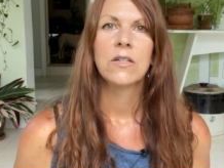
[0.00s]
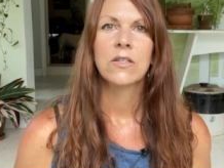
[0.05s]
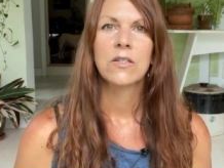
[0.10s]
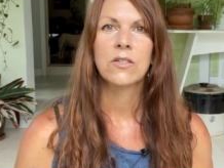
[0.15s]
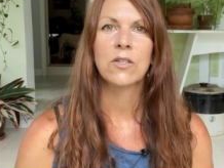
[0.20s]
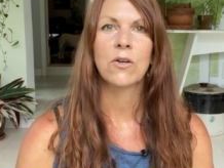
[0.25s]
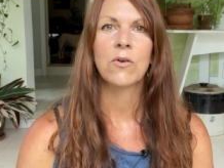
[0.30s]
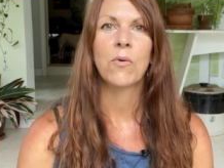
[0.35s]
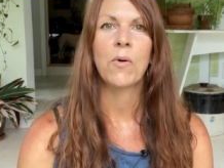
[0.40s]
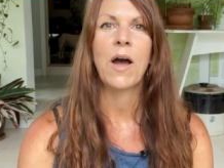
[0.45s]

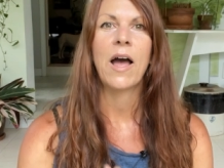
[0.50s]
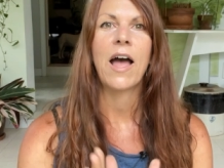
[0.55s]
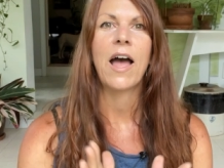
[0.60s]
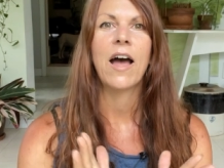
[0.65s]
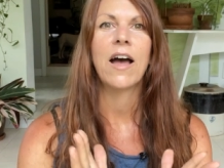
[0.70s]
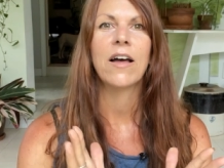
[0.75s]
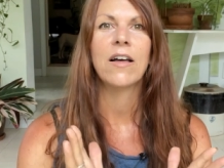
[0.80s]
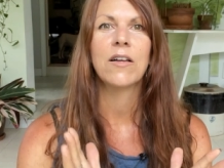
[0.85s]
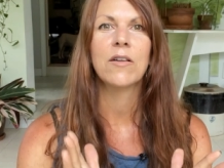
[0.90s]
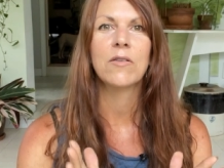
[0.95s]
So,
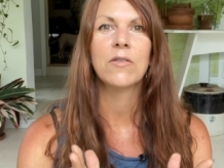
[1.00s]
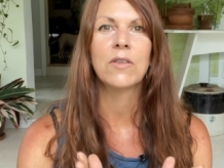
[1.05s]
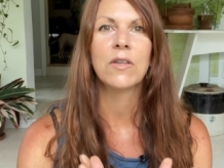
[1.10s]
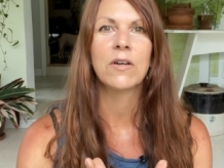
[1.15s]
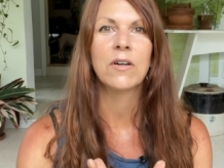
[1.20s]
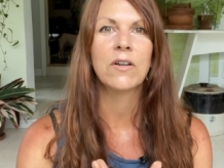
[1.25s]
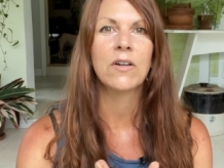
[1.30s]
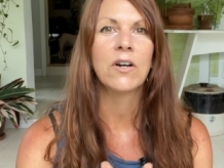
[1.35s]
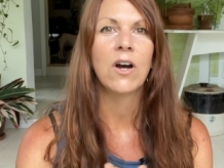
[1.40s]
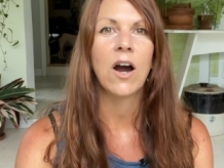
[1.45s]

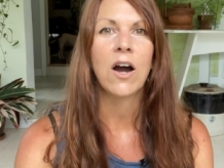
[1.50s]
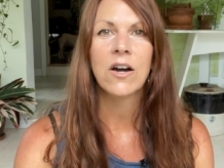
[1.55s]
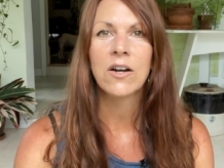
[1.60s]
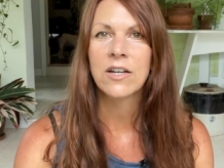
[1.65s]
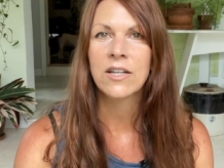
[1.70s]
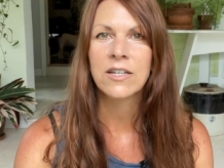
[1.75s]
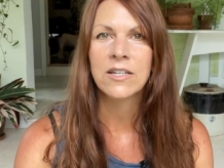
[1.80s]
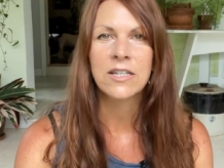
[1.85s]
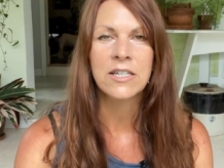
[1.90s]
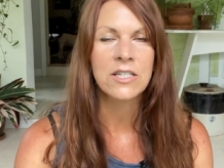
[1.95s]
the
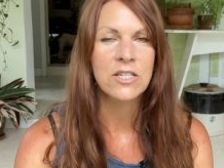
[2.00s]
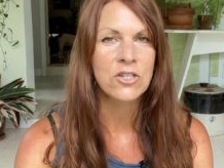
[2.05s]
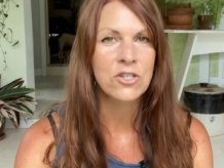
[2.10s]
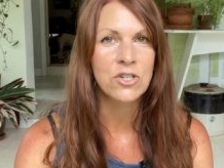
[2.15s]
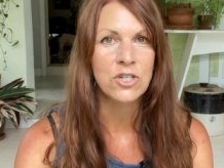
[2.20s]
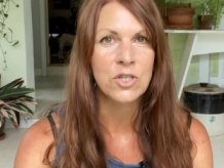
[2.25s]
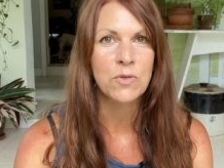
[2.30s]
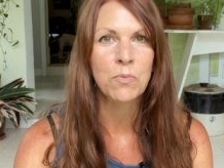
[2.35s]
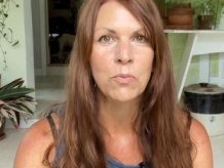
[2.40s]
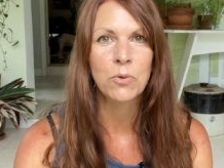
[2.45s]
garden is
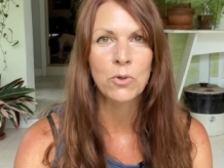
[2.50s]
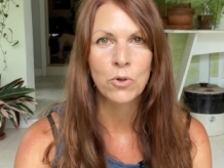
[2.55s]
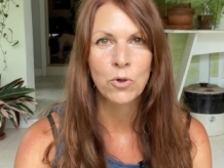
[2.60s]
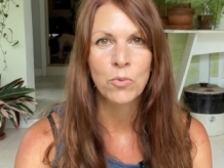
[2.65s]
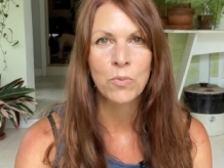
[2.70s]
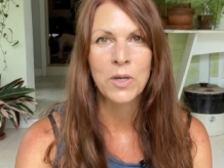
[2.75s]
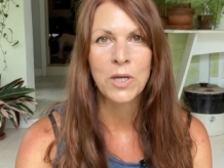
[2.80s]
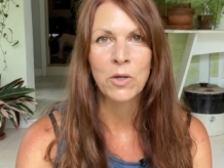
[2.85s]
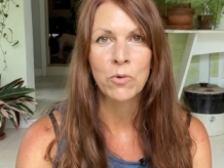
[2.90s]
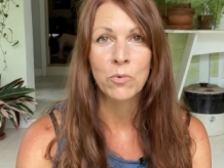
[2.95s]
just
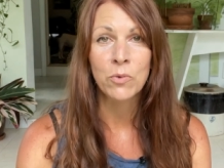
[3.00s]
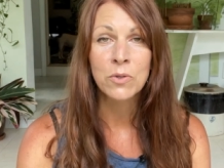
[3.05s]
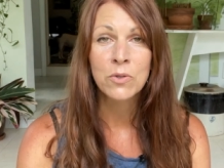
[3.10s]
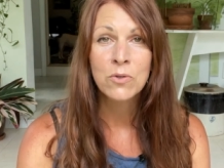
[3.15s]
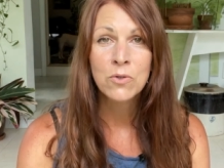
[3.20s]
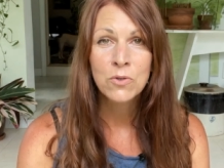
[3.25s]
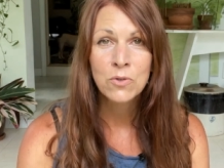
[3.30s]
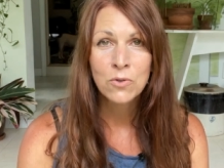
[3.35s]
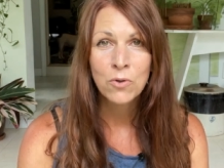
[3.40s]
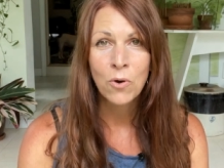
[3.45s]
blooming with
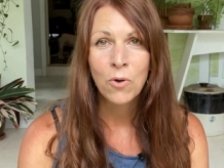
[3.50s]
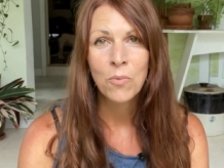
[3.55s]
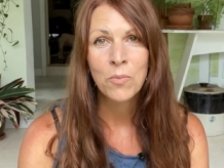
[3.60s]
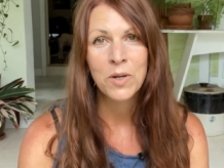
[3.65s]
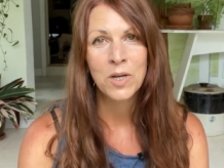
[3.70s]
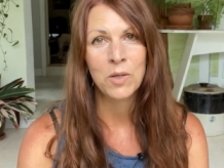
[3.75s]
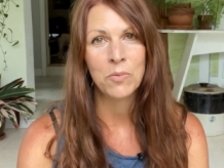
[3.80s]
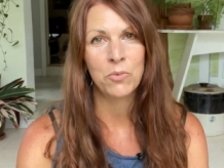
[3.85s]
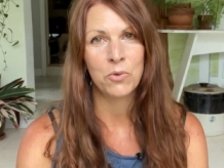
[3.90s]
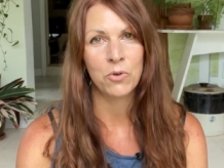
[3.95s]
so
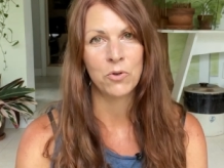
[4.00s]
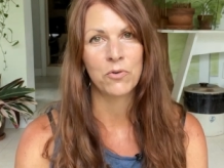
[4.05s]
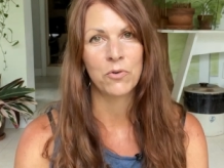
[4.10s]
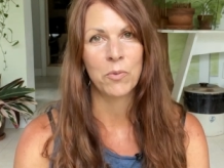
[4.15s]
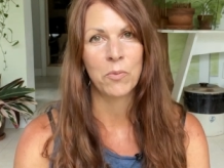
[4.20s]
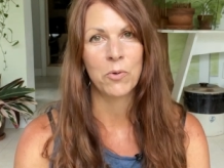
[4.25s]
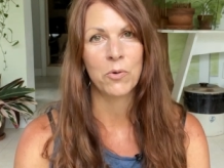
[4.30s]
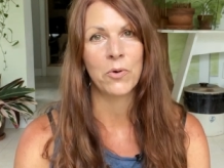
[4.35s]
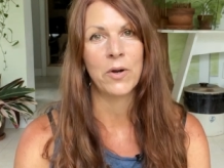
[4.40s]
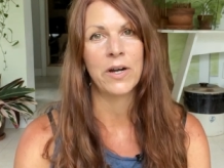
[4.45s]
many
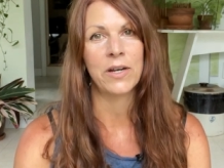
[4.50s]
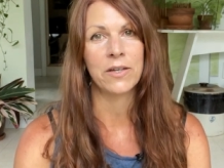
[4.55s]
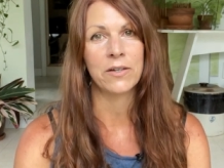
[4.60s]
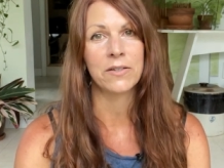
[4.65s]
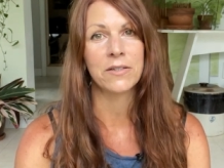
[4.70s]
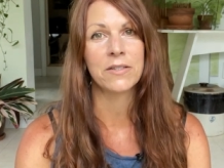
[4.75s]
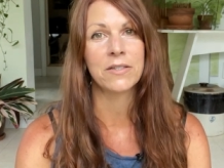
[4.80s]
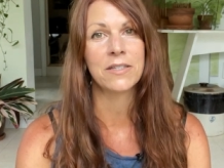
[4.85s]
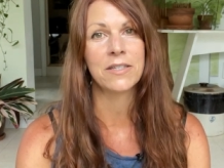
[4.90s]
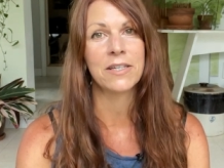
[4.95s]
beautiful perennials.